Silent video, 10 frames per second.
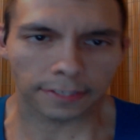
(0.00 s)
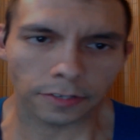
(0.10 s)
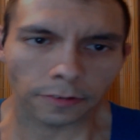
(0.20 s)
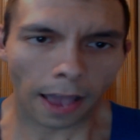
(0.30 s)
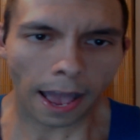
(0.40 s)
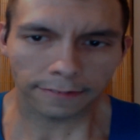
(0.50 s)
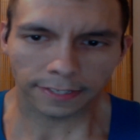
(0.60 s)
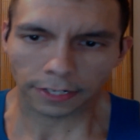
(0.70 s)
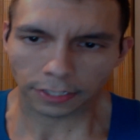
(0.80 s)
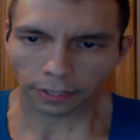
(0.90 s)
to have
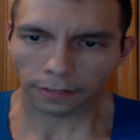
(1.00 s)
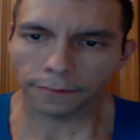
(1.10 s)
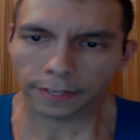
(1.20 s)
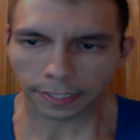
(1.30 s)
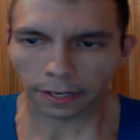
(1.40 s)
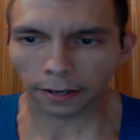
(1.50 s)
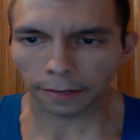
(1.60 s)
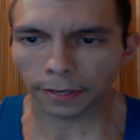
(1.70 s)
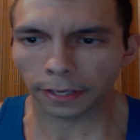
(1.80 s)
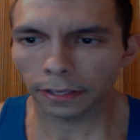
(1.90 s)
such a
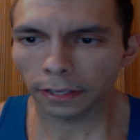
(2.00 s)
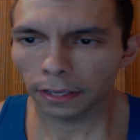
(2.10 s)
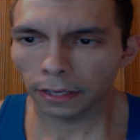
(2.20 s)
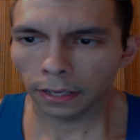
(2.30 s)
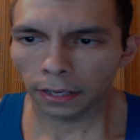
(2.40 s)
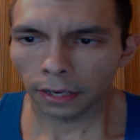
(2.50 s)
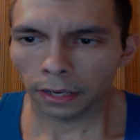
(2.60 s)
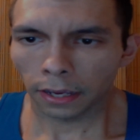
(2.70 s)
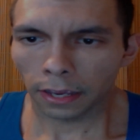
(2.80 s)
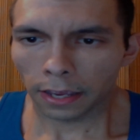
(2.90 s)
physiognomy?
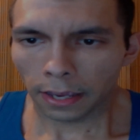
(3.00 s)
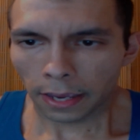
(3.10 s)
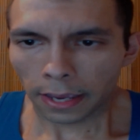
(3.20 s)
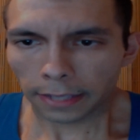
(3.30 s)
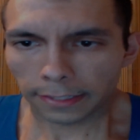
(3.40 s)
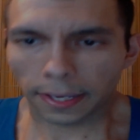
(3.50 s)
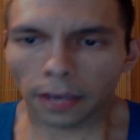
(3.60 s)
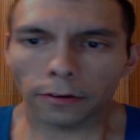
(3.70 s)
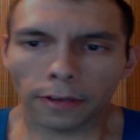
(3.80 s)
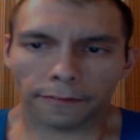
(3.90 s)
And
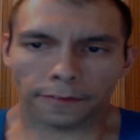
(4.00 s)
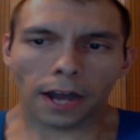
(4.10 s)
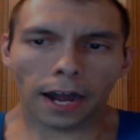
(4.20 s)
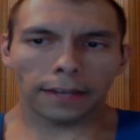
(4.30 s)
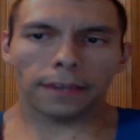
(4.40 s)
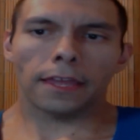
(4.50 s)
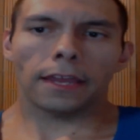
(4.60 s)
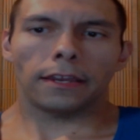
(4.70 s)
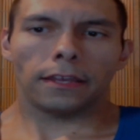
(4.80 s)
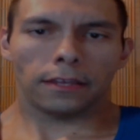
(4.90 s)
so if not,
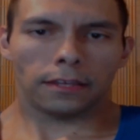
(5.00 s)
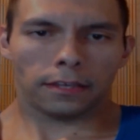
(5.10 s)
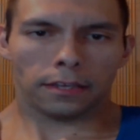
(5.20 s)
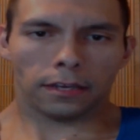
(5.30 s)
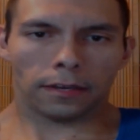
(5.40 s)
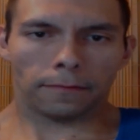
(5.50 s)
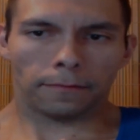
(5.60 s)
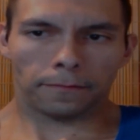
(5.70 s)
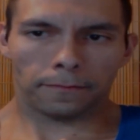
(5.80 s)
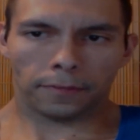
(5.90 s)
then
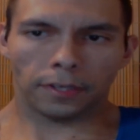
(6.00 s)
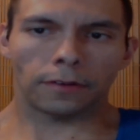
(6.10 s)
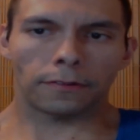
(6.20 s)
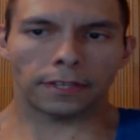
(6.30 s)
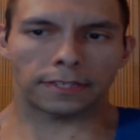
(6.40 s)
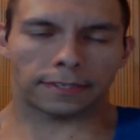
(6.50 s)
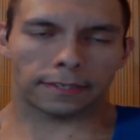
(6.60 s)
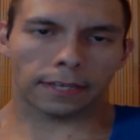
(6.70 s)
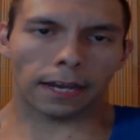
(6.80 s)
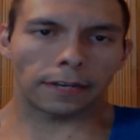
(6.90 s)
this
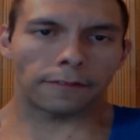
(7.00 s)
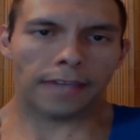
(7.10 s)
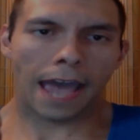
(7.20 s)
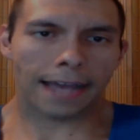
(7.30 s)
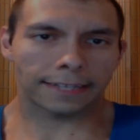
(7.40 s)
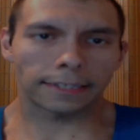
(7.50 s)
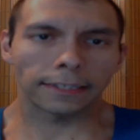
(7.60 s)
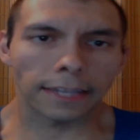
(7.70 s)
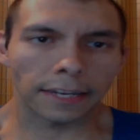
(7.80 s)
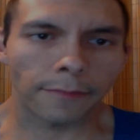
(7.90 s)
kind of
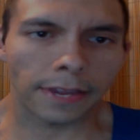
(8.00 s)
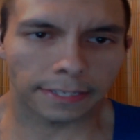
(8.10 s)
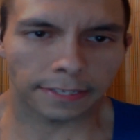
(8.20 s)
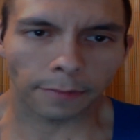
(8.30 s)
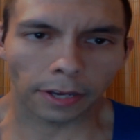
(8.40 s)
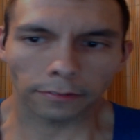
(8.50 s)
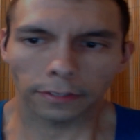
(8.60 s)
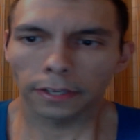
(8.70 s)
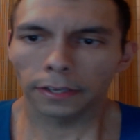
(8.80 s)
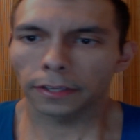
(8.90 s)
tacitly admits about
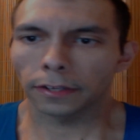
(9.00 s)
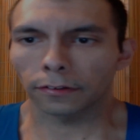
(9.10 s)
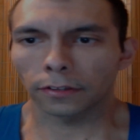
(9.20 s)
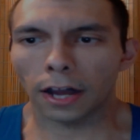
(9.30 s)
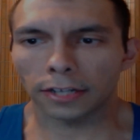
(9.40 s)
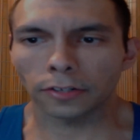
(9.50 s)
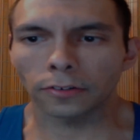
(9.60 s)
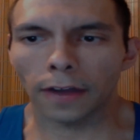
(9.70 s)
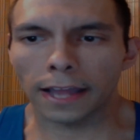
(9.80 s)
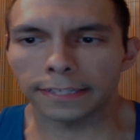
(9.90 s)

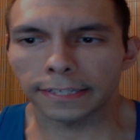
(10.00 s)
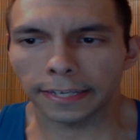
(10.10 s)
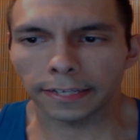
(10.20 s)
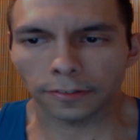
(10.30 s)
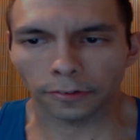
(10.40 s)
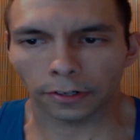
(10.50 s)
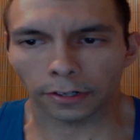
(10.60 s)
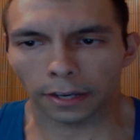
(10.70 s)
logical entities or